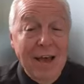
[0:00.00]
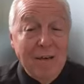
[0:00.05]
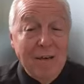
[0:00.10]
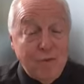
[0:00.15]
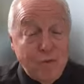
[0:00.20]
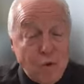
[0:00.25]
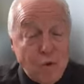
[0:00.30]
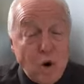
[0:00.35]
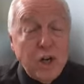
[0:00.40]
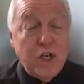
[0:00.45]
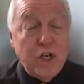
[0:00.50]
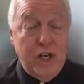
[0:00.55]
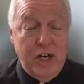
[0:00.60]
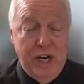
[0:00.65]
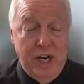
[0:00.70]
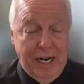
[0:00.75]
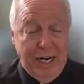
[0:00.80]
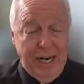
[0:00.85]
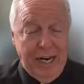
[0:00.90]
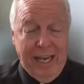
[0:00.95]

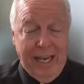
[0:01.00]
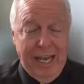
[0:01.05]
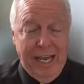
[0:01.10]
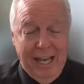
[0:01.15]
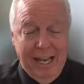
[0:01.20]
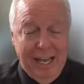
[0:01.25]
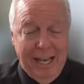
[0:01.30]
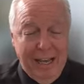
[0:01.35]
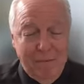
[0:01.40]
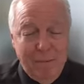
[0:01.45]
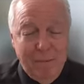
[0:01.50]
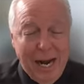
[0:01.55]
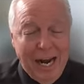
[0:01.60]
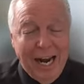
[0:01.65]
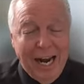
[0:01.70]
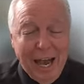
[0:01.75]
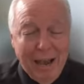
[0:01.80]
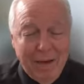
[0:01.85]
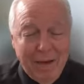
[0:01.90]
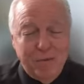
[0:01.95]
Fortunately, my
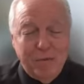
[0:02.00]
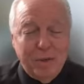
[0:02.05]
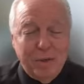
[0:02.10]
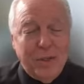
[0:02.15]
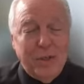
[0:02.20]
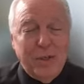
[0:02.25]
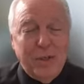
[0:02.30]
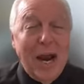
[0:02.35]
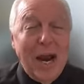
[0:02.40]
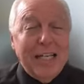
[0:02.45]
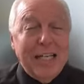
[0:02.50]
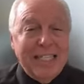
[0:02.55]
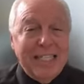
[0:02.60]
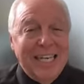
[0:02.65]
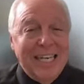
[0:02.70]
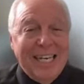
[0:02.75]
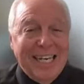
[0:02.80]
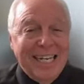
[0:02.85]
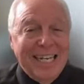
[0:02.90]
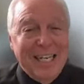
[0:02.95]
life was
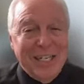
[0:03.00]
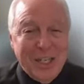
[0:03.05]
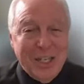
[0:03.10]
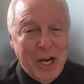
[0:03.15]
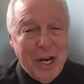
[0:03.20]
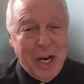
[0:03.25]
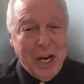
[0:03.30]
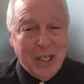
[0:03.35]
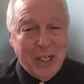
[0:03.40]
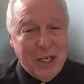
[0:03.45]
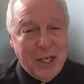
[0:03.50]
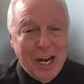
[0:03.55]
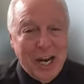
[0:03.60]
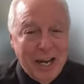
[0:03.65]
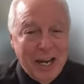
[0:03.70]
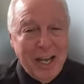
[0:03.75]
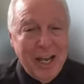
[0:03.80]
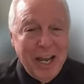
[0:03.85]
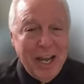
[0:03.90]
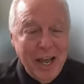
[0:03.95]
drastically changed at
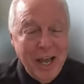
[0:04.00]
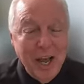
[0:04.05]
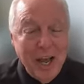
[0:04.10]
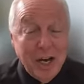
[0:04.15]
a